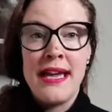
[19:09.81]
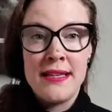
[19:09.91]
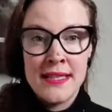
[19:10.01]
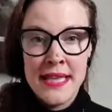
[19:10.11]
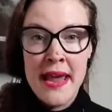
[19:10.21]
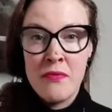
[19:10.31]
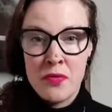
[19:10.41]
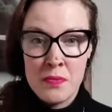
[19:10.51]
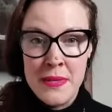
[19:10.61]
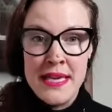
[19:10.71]
It's safe
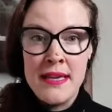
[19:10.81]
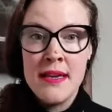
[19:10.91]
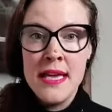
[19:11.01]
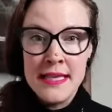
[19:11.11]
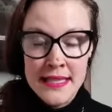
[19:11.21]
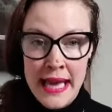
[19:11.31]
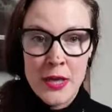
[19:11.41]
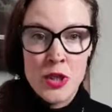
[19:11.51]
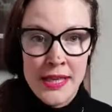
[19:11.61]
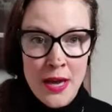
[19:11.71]
to be
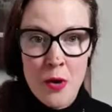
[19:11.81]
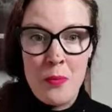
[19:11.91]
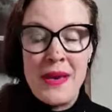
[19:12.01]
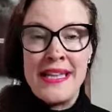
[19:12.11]
sexually open.